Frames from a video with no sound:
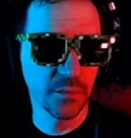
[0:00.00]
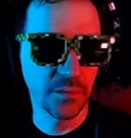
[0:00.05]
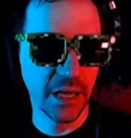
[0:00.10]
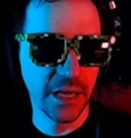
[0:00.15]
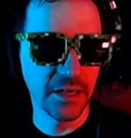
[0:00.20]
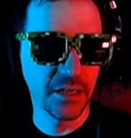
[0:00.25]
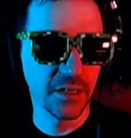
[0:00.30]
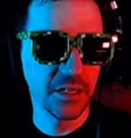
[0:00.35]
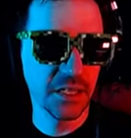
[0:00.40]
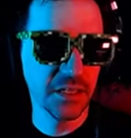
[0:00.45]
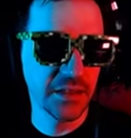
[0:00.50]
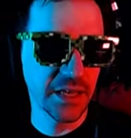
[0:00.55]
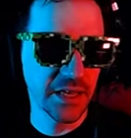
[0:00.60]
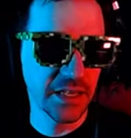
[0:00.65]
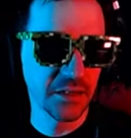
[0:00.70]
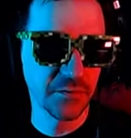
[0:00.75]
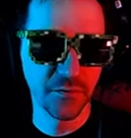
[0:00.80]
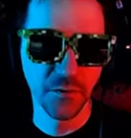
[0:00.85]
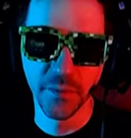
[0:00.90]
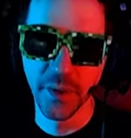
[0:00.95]
I didn't need that
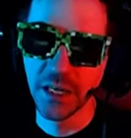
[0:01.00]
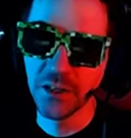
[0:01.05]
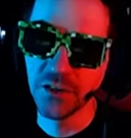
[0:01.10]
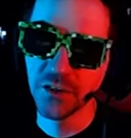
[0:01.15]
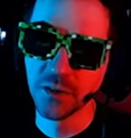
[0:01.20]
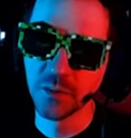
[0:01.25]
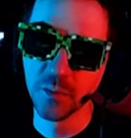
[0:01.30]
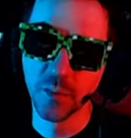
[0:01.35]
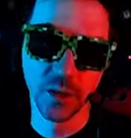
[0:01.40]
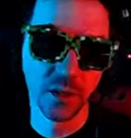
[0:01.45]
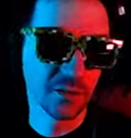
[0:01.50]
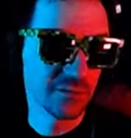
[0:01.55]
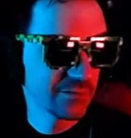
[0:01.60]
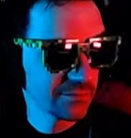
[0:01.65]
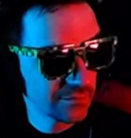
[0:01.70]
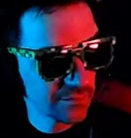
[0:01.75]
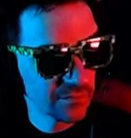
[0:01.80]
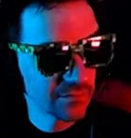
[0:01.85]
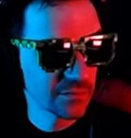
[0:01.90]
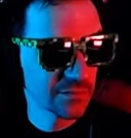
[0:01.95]
information, but
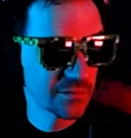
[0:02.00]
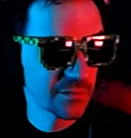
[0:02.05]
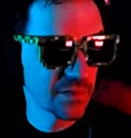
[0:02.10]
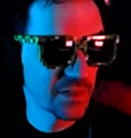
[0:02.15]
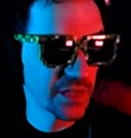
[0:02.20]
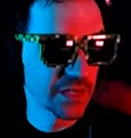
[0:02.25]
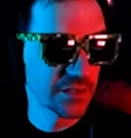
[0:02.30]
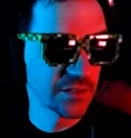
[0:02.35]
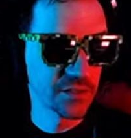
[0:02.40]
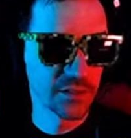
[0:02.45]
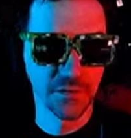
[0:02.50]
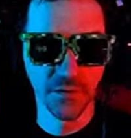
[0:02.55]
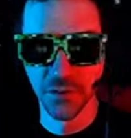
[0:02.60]
thanks for